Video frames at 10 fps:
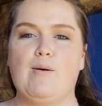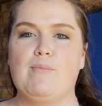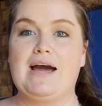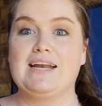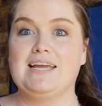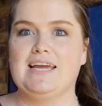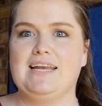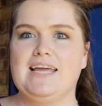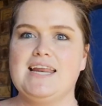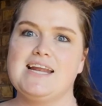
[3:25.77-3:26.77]
how to
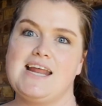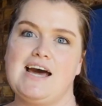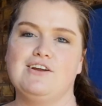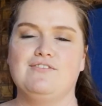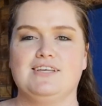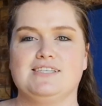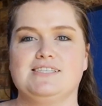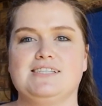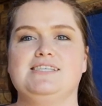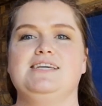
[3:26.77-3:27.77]
get in and out of the
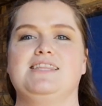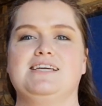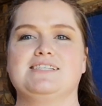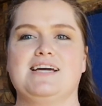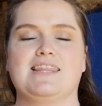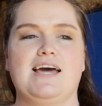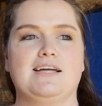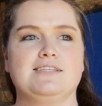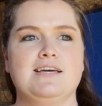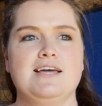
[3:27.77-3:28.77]
city, things like
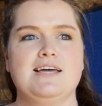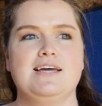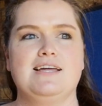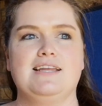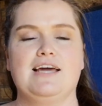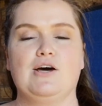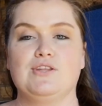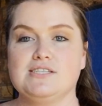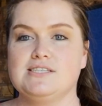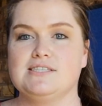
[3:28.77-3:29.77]
that. Now,
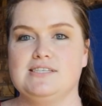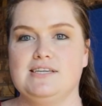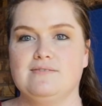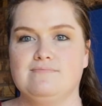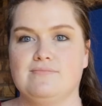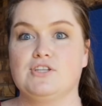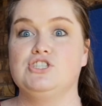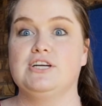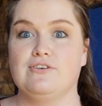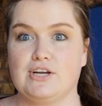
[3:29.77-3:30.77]
this city,
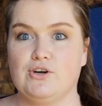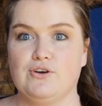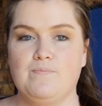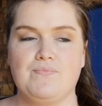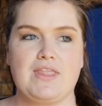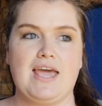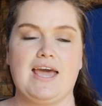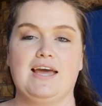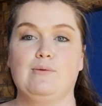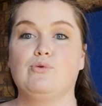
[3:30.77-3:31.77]
Jericho,
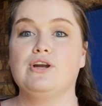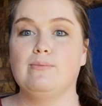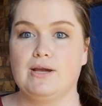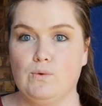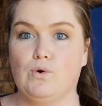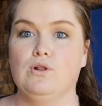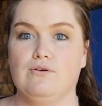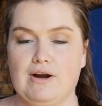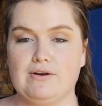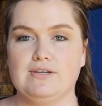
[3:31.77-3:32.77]
had a pretty big wall
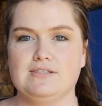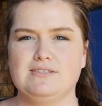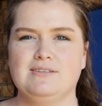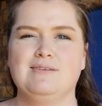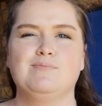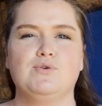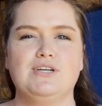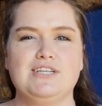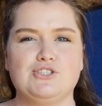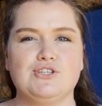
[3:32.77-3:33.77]
around it.
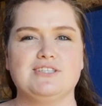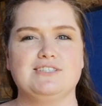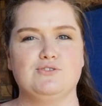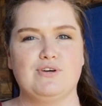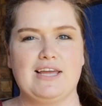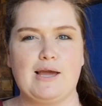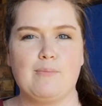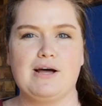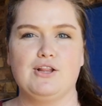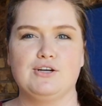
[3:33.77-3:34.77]
Pretty sure this is ringing a
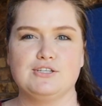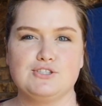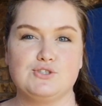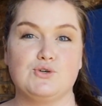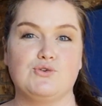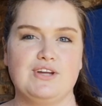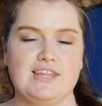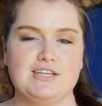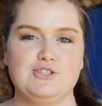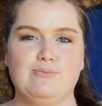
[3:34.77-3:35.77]
bell on a story
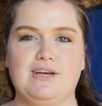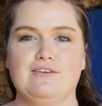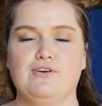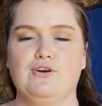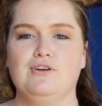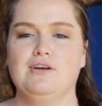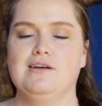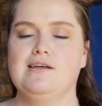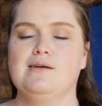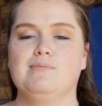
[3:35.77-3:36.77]
that you may have heard.
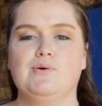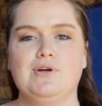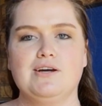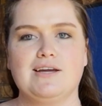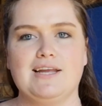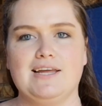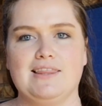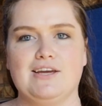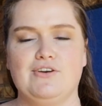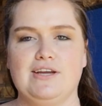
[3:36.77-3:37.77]
But we're not getting
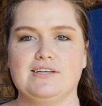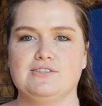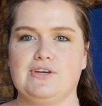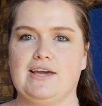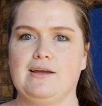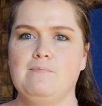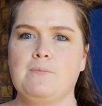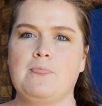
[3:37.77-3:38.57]
there yet, okay?